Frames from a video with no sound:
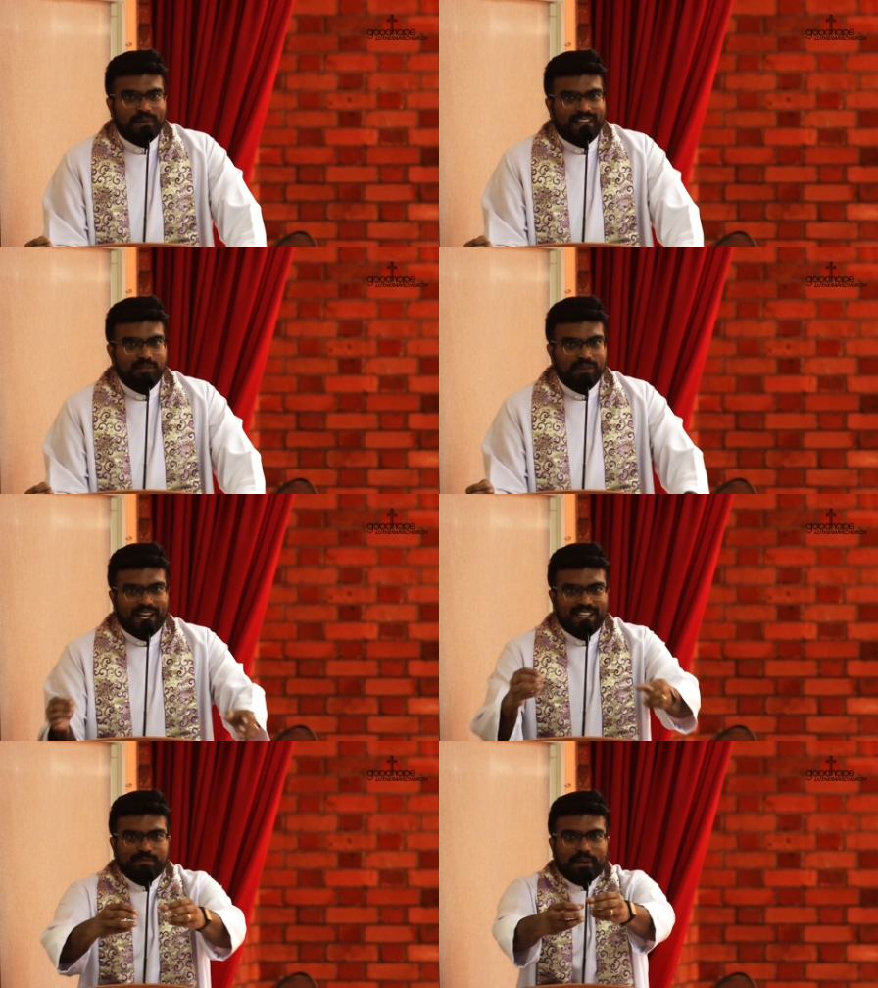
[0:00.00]
Can we
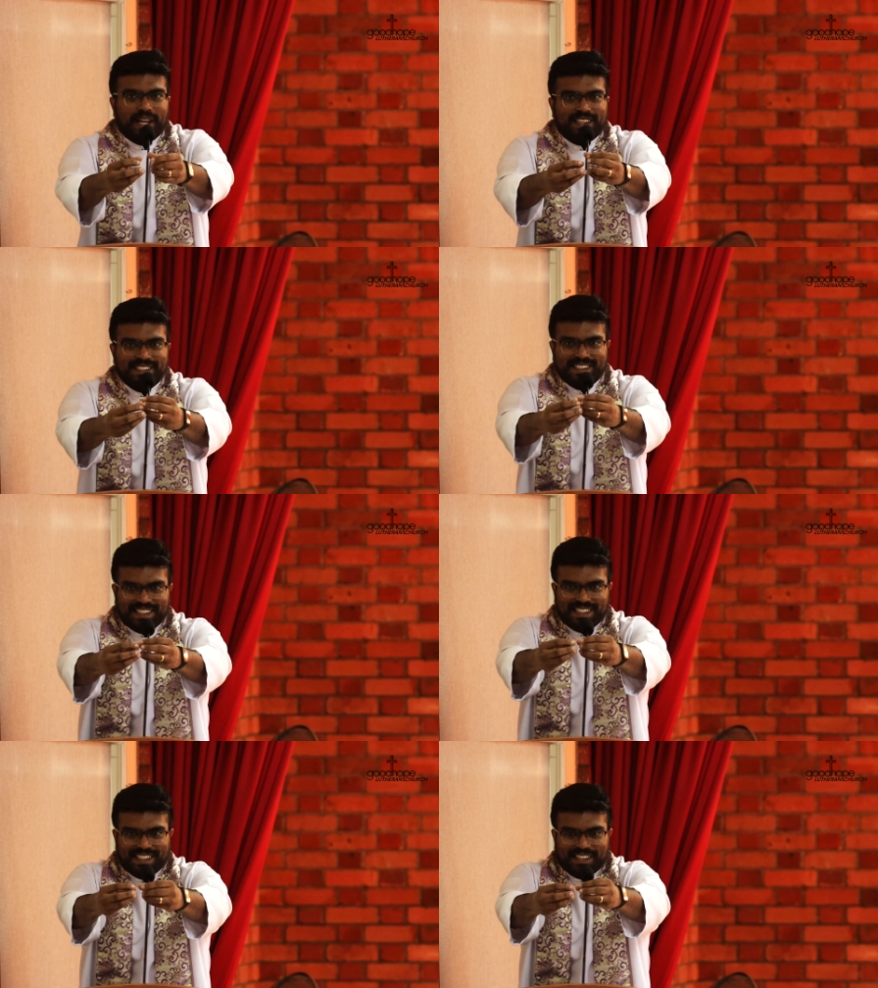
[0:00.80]
at least break these
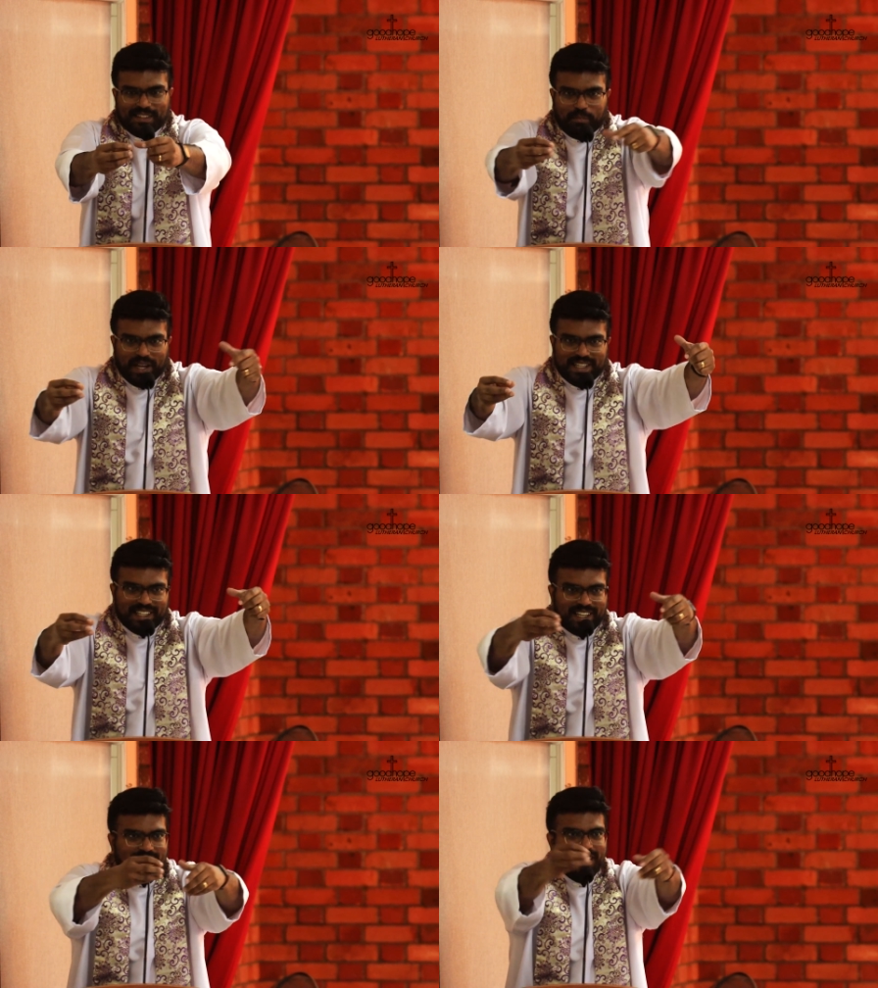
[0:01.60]
little, little
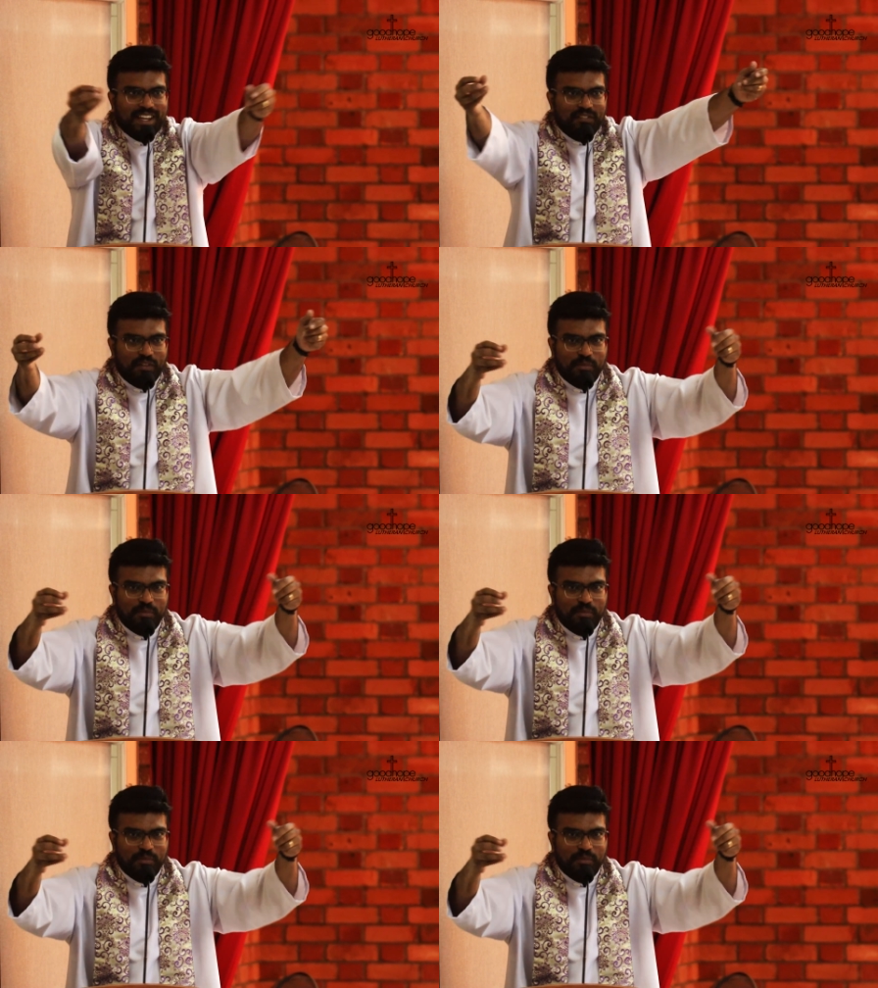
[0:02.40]
brains and give